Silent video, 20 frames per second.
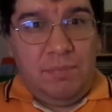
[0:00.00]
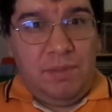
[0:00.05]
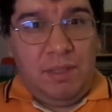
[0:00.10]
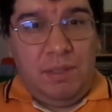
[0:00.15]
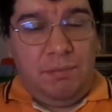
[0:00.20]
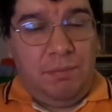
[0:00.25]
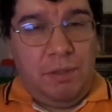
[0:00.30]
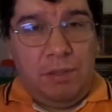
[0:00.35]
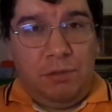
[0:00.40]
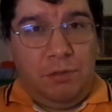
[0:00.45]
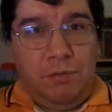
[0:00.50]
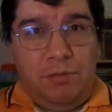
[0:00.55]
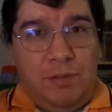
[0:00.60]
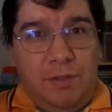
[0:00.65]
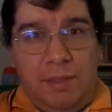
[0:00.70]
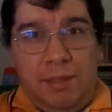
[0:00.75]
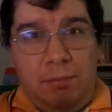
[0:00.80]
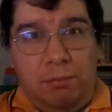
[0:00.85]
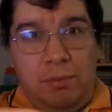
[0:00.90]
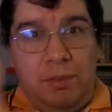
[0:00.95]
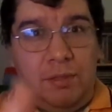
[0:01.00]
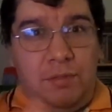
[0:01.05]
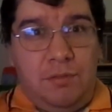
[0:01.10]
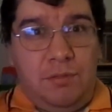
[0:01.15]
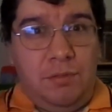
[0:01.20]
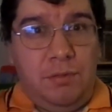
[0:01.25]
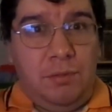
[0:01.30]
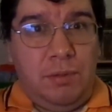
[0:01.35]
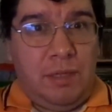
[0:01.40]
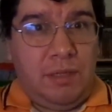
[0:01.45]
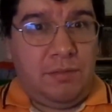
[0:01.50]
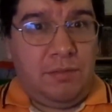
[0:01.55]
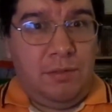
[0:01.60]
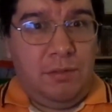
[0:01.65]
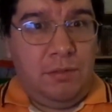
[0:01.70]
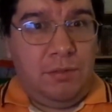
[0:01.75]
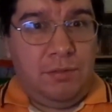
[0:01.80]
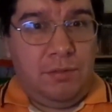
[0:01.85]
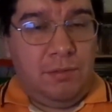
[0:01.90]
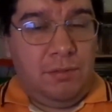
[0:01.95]
The adventures that they went to
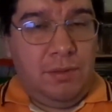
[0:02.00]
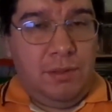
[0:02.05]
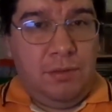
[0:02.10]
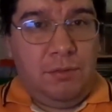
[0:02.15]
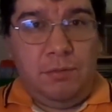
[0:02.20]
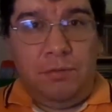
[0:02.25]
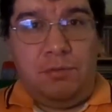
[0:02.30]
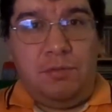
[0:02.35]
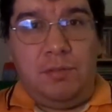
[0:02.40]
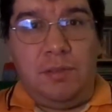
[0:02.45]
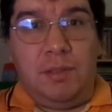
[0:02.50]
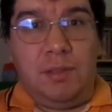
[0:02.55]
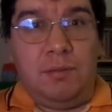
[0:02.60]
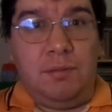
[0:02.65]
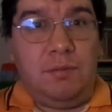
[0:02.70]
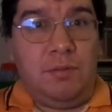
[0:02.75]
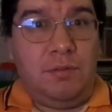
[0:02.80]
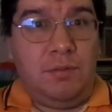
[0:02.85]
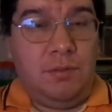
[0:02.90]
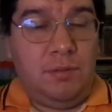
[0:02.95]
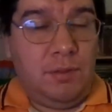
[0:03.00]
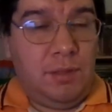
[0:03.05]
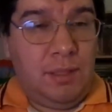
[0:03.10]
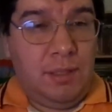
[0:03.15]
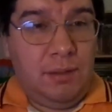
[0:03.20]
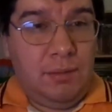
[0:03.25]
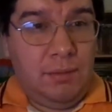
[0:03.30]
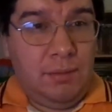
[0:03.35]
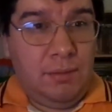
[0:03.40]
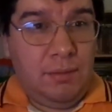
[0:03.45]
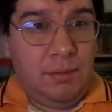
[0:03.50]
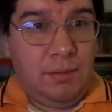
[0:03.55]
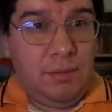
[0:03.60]
actually looks interesting. So they